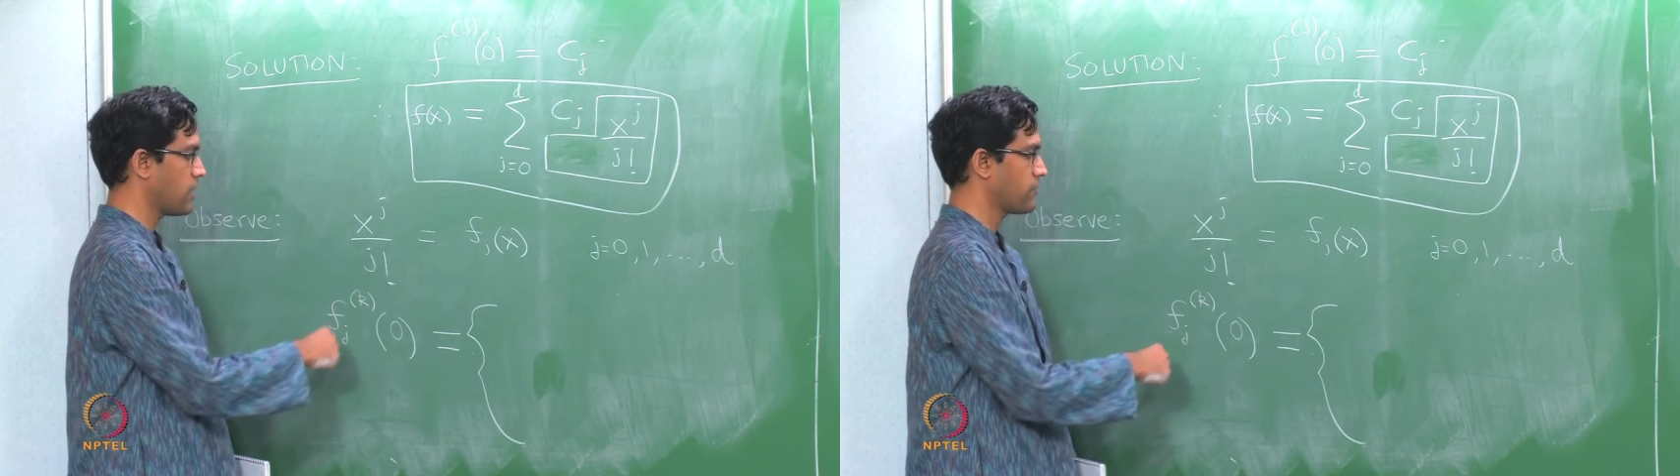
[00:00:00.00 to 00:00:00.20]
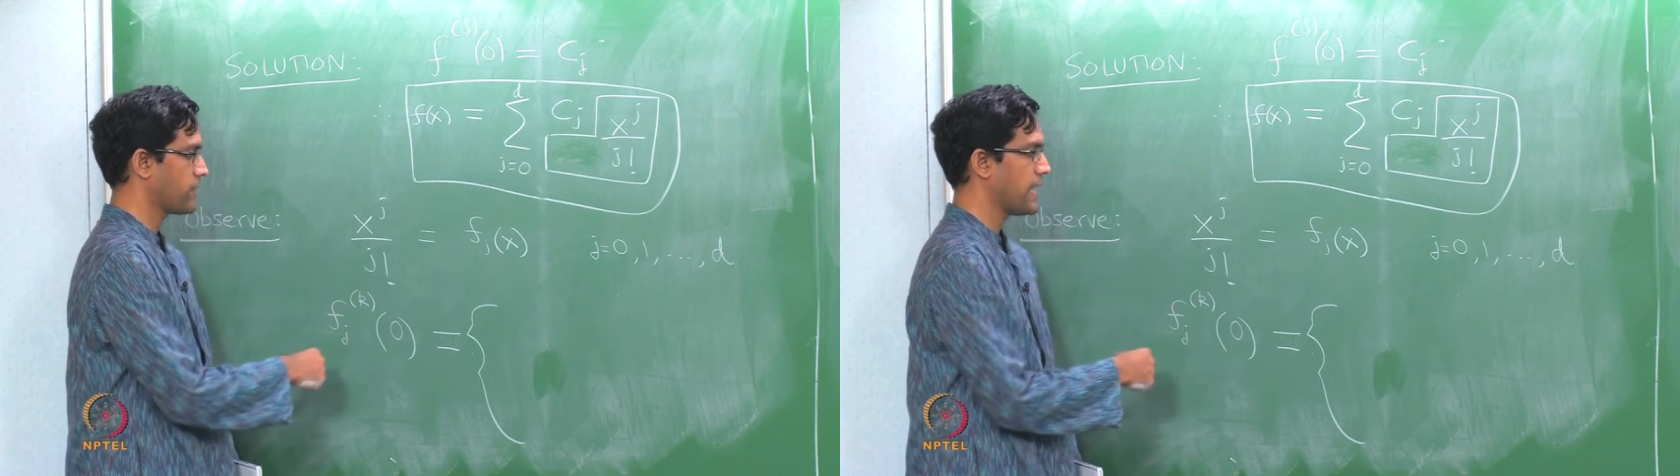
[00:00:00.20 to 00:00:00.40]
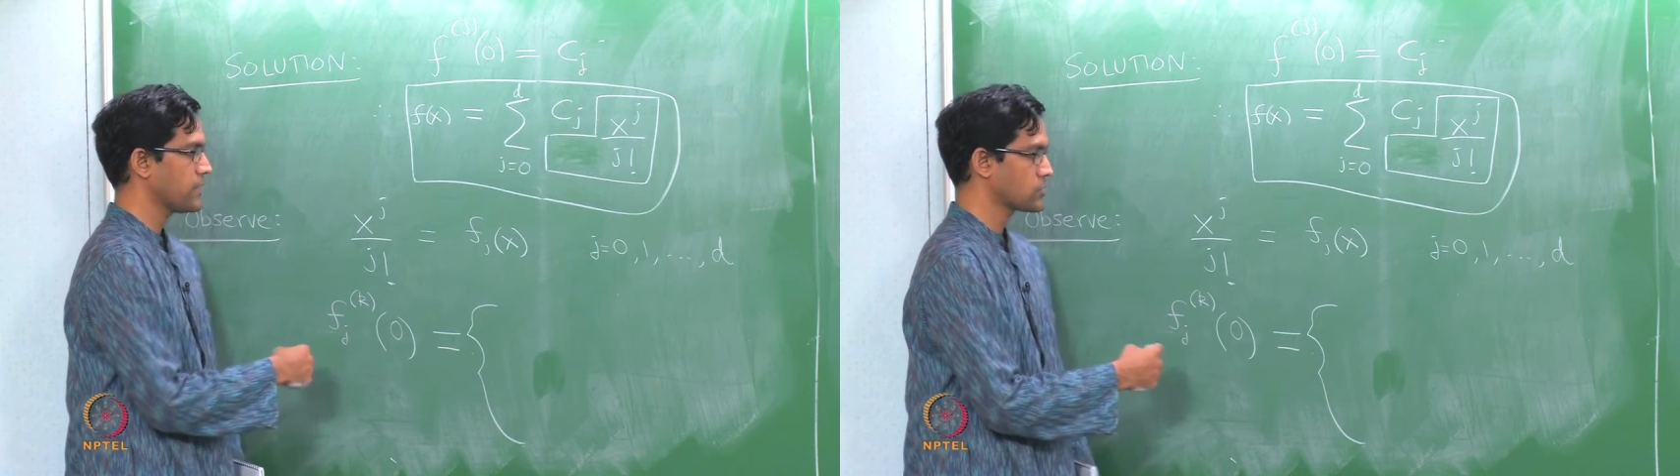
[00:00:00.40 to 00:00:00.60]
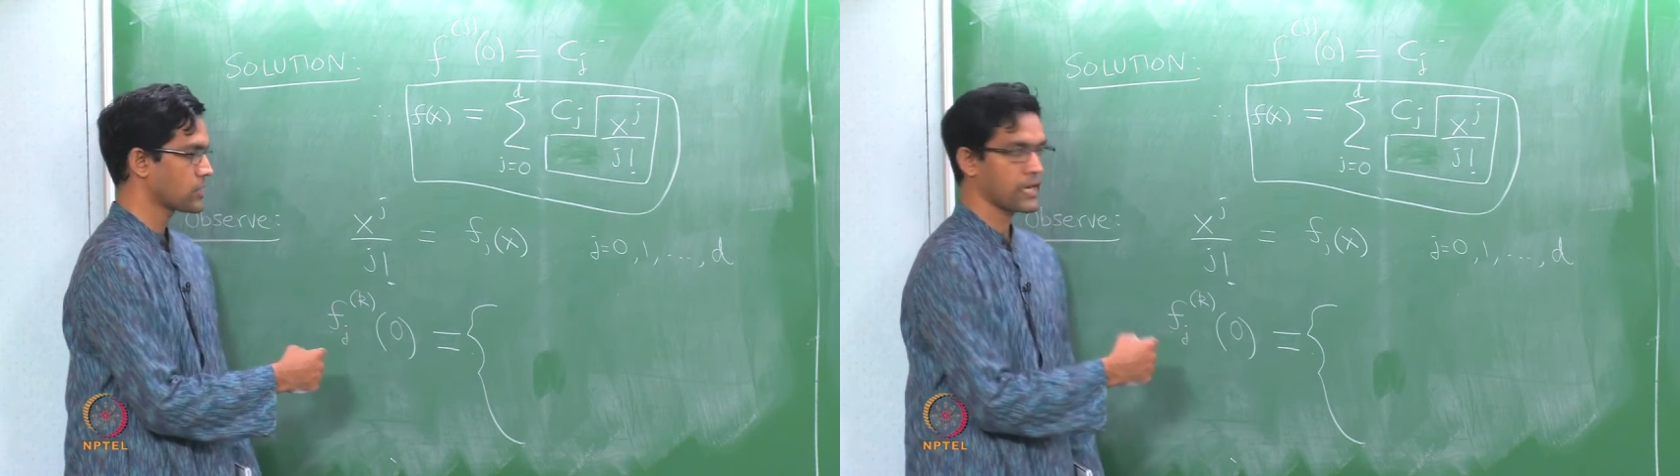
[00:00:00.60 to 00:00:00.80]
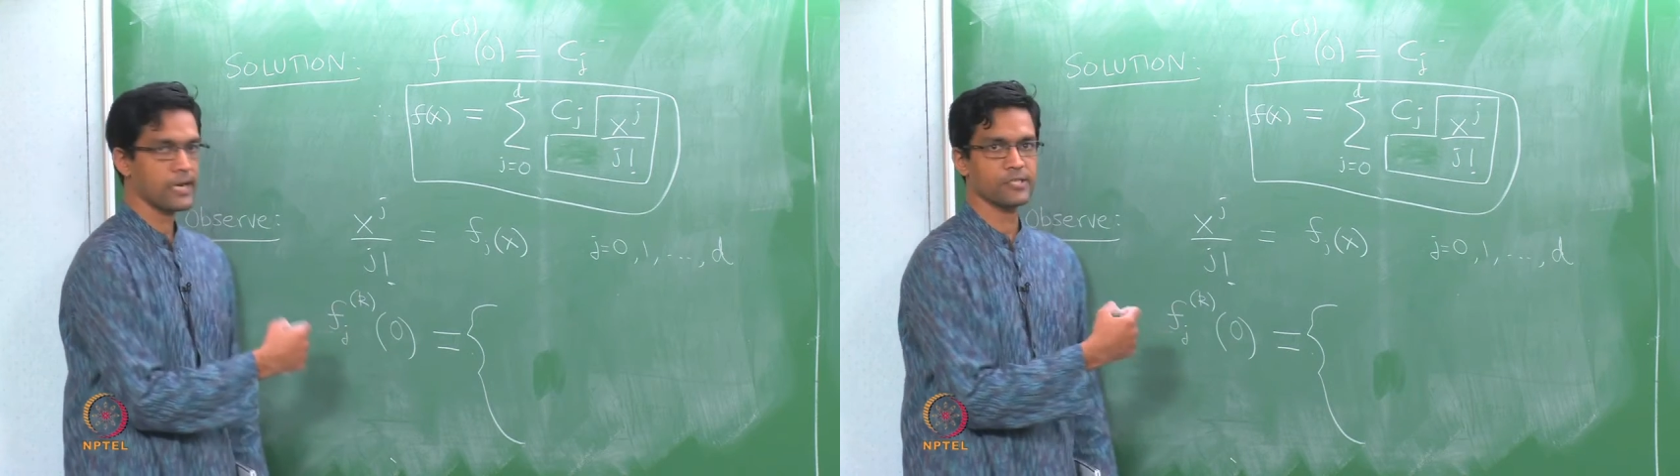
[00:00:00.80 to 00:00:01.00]
if k is
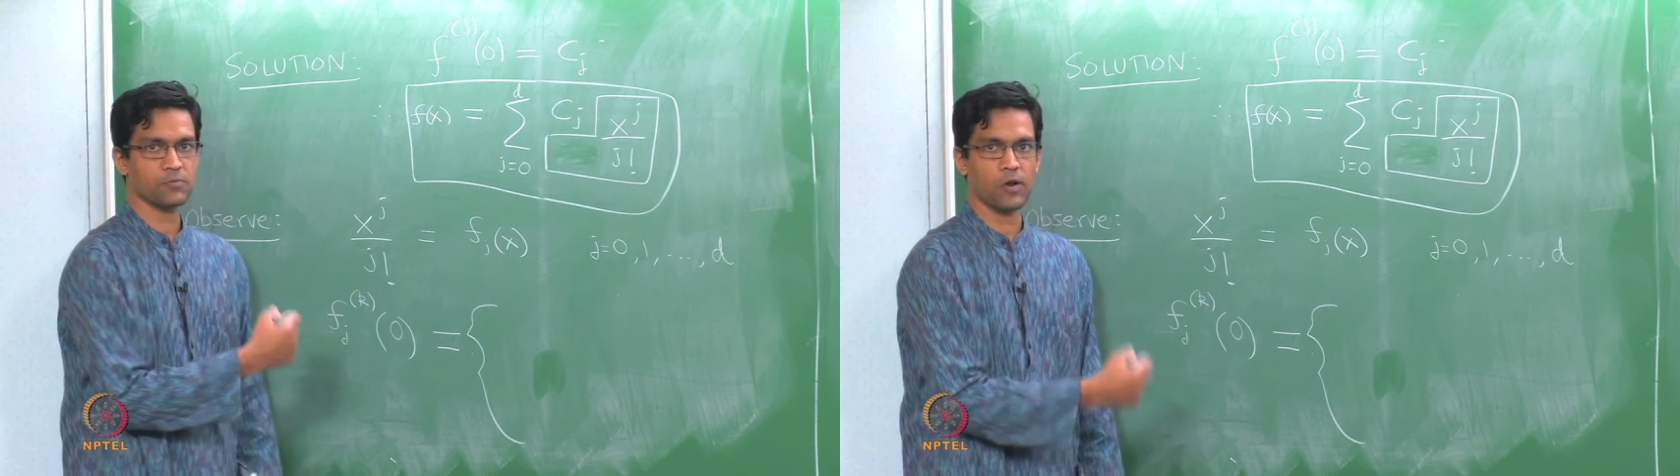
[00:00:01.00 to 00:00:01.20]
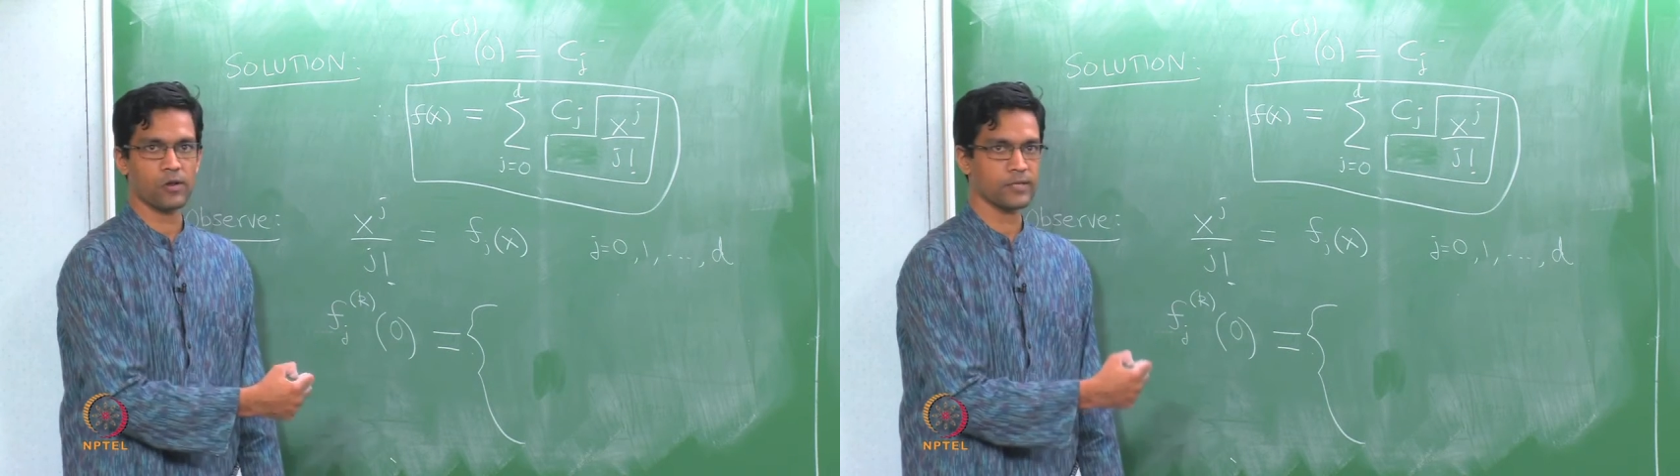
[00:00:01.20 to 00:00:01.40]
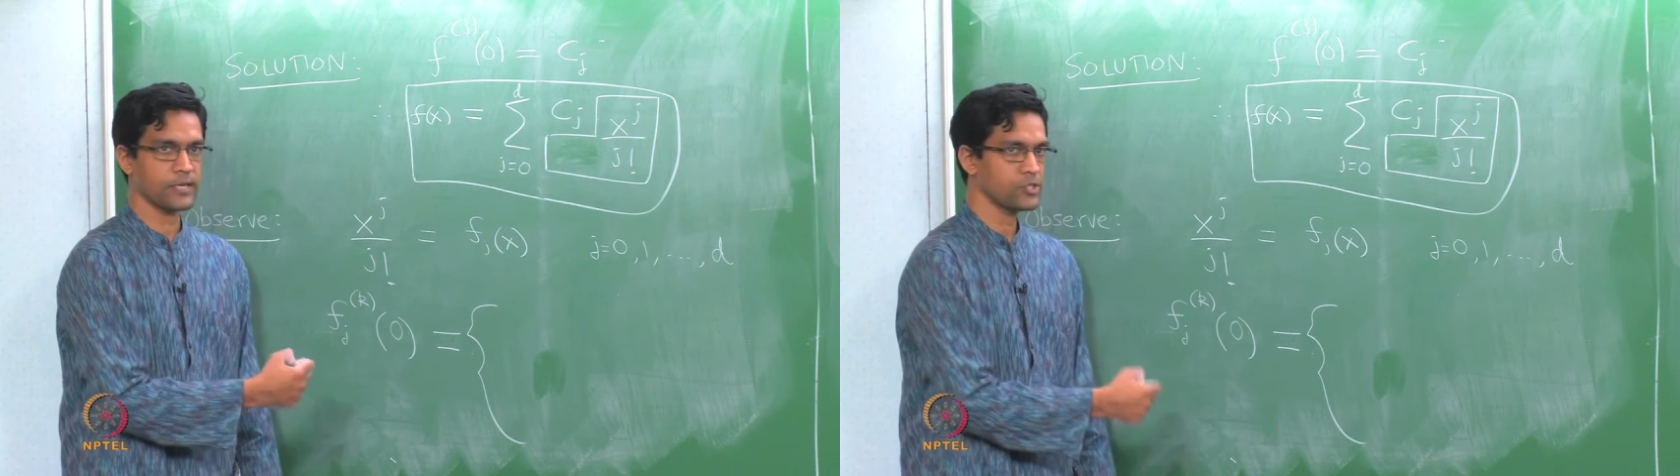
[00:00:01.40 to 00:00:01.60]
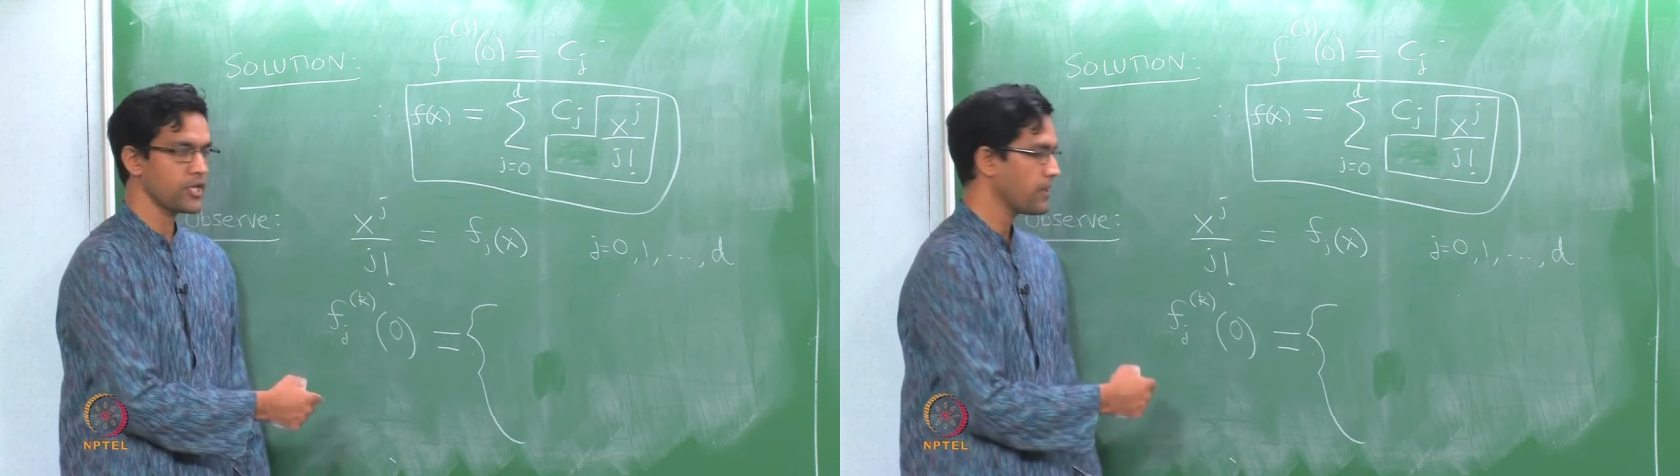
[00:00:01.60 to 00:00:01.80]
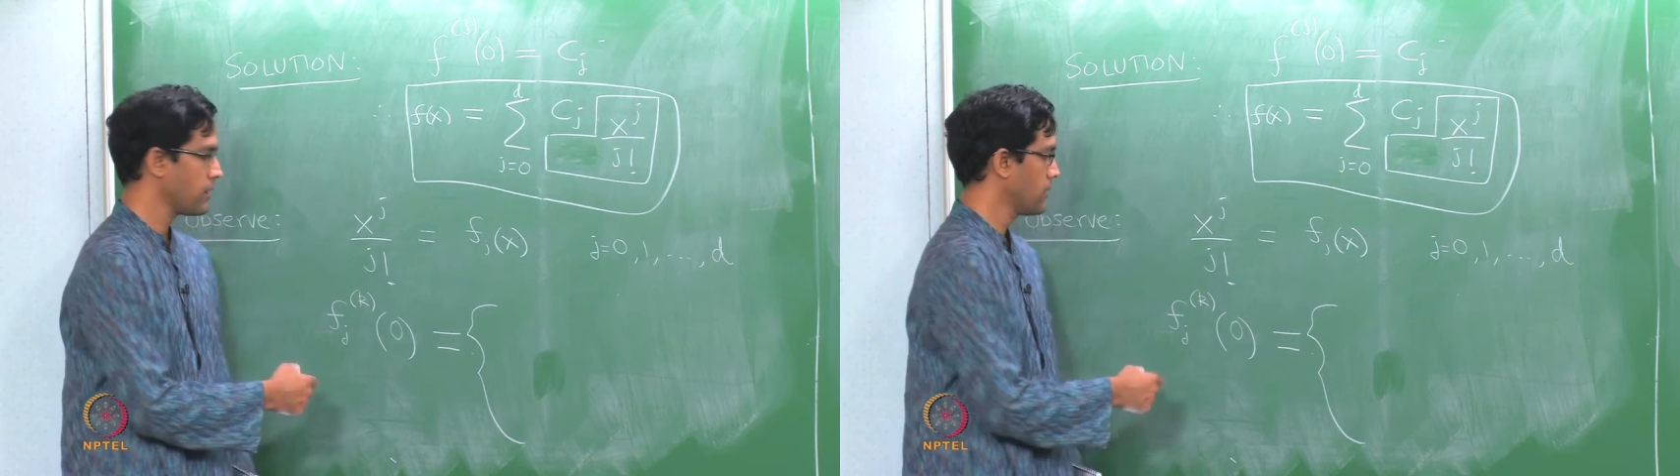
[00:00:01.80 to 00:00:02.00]
strictly smaller than
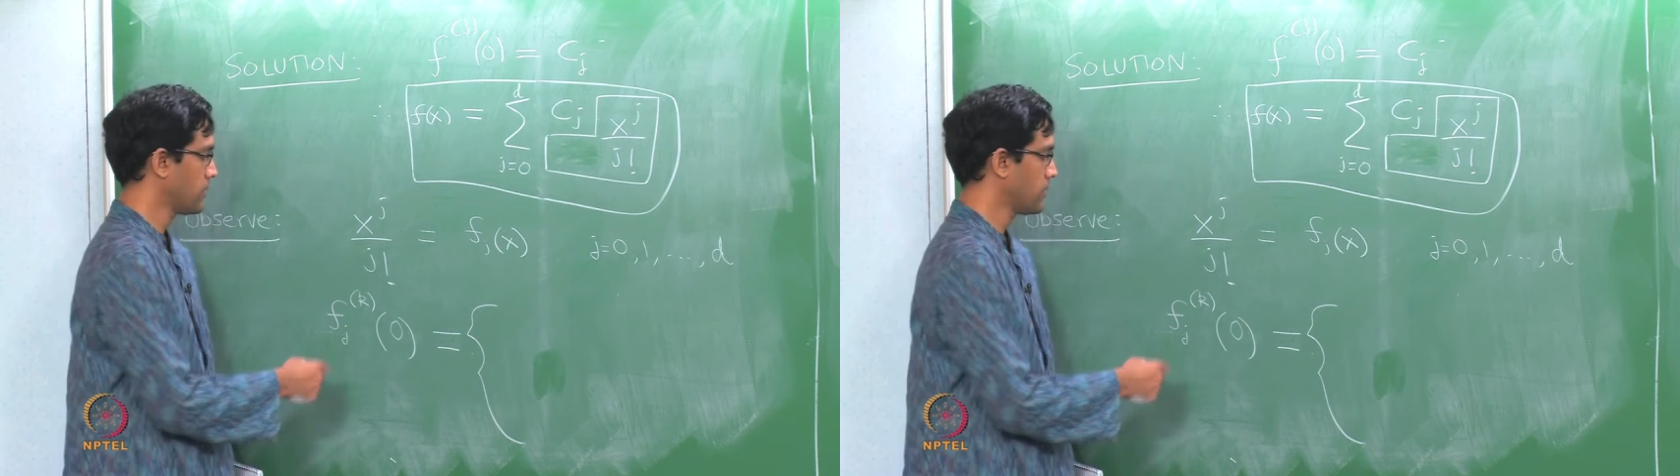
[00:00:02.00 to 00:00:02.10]
j,